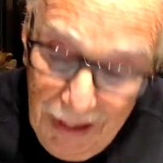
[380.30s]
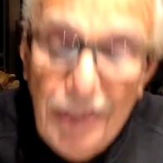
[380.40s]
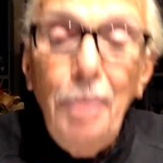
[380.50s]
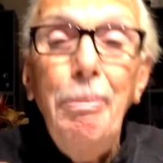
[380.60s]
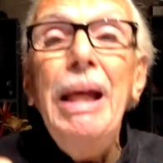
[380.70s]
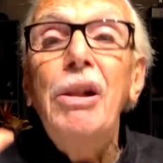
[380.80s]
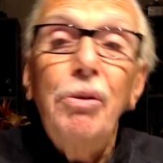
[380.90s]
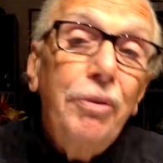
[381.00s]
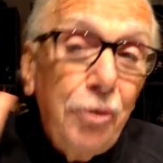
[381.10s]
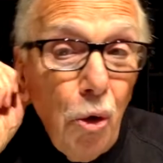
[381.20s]
The
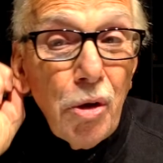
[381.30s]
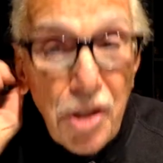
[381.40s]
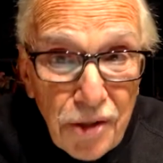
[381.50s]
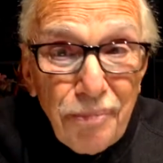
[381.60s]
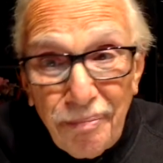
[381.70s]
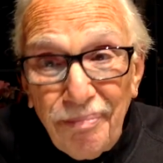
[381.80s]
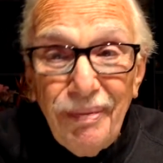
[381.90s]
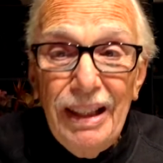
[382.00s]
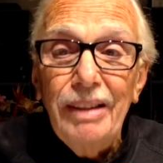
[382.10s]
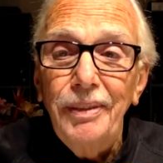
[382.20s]
baker, of course,
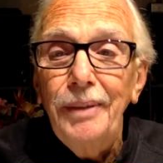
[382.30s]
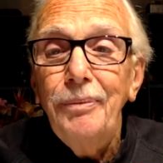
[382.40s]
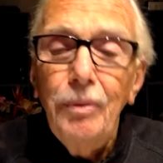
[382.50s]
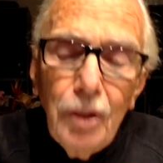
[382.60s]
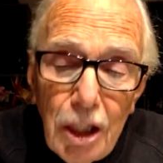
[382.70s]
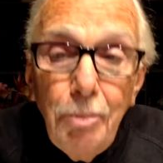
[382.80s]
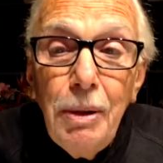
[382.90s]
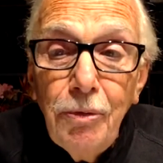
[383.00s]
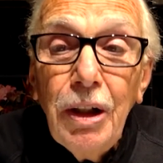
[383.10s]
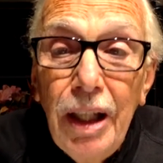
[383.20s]
to be
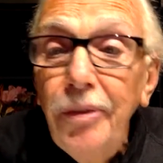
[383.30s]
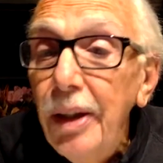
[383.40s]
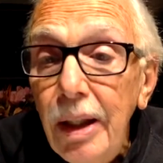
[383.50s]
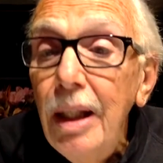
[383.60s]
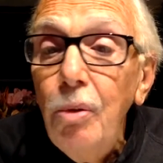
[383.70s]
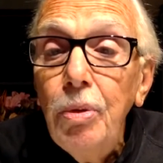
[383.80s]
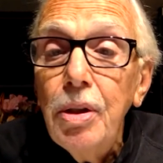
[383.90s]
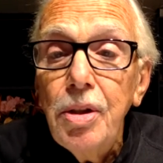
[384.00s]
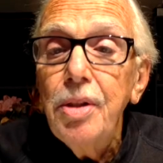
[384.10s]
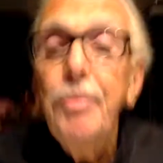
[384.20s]
forgiven, he
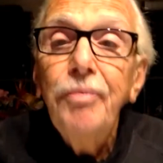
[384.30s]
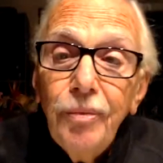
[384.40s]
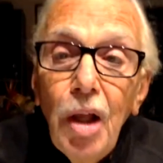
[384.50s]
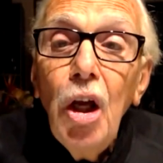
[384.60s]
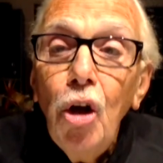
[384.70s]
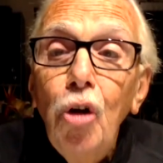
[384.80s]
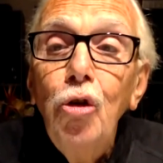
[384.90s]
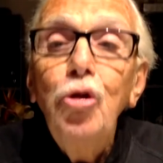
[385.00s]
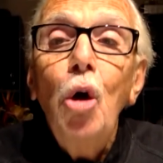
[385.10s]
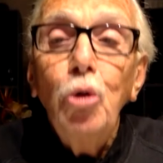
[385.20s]
was
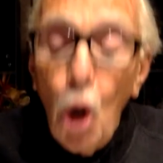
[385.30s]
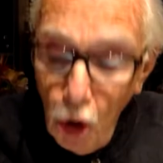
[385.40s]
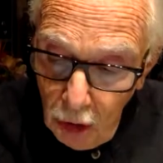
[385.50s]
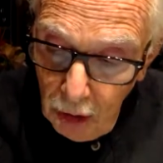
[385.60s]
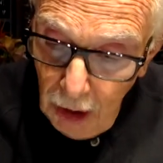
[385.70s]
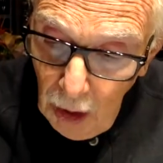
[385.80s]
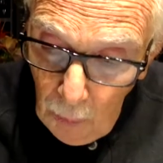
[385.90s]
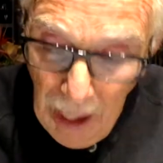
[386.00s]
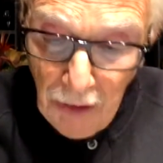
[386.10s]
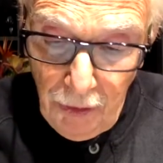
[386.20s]
no longer
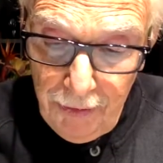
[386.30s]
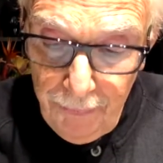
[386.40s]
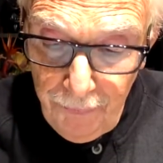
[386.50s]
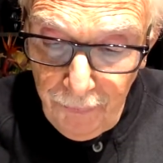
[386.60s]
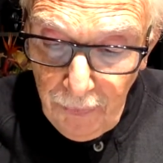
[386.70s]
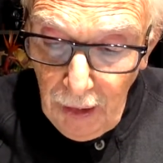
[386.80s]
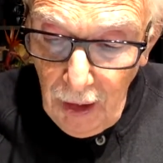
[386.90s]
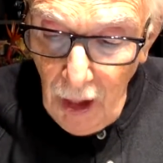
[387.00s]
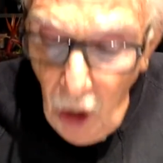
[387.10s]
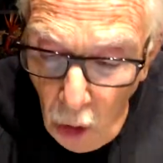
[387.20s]
around.
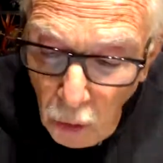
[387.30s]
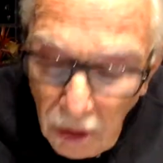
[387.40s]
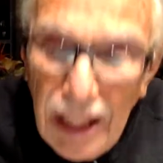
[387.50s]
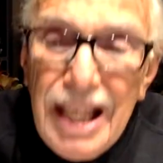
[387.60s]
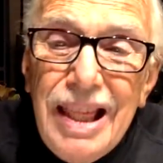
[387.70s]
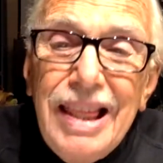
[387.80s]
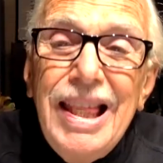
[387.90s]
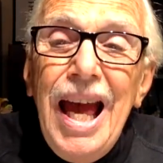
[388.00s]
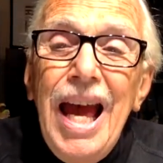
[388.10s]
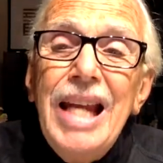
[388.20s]
Only
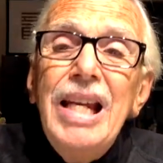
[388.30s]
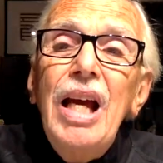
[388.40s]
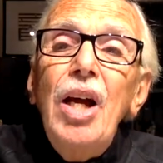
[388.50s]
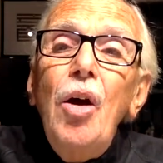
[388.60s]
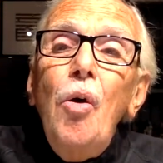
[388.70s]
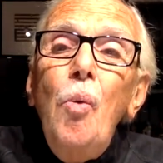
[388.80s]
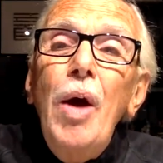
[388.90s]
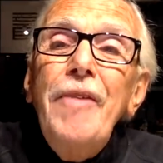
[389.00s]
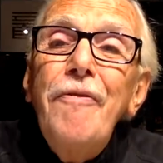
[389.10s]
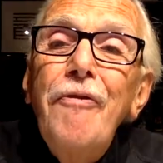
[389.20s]
then,
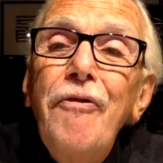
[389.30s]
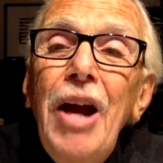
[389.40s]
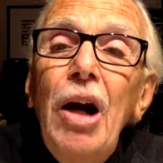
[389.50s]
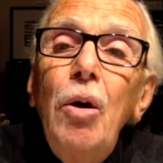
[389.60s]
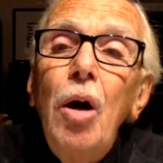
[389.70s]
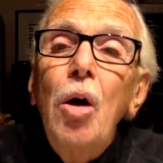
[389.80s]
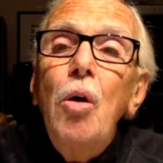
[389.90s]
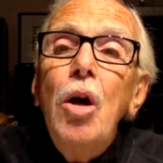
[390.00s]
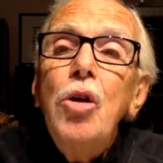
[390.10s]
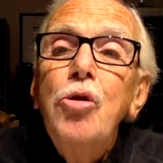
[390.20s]
when
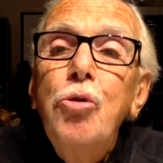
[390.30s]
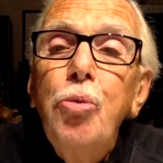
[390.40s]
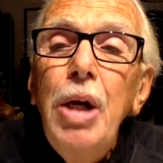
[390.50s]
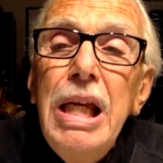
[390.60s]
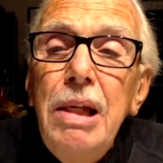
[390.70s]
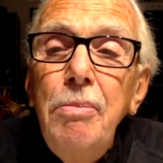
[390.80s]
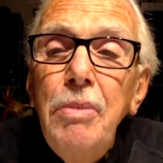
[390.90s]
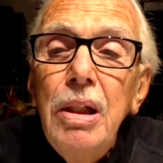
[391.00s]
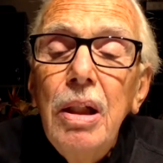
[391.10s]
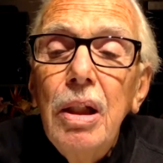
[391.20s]
Pharaoh
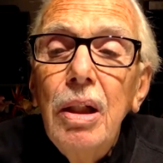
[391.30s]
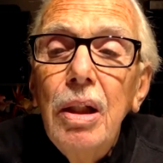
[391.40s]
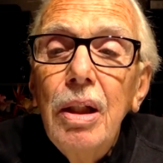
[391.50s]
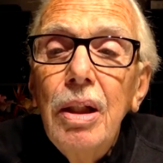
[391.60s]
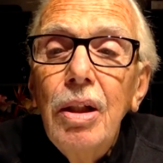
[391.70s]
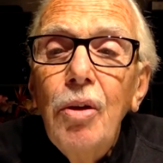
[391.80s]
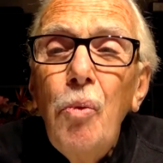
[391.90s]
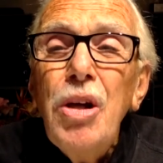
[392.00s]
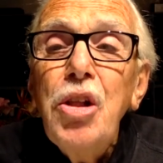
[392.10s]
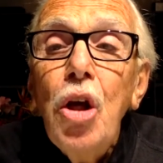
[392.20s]
dreamed,
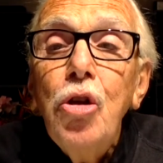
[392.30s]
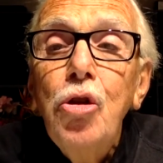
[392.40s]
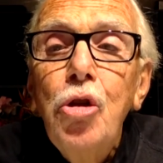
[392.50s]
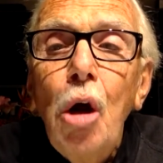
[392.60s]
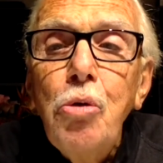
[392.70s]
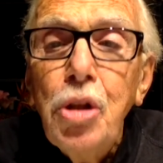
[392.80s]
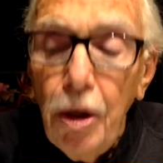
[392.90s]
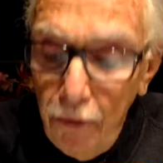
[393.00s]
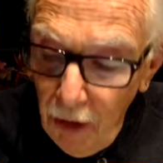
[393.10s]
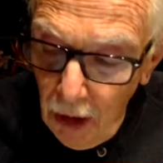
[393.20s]
was
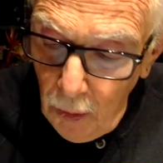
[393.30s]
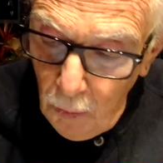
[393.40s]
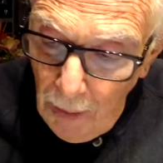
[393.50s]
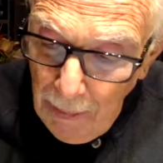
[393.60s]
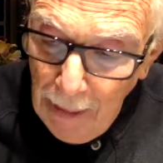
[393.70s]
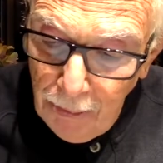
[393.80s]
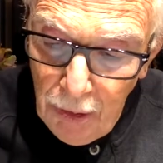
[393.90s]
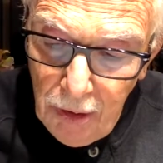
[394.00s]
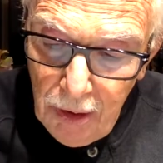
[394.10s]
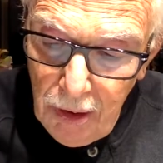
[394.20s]
Joseph remembered,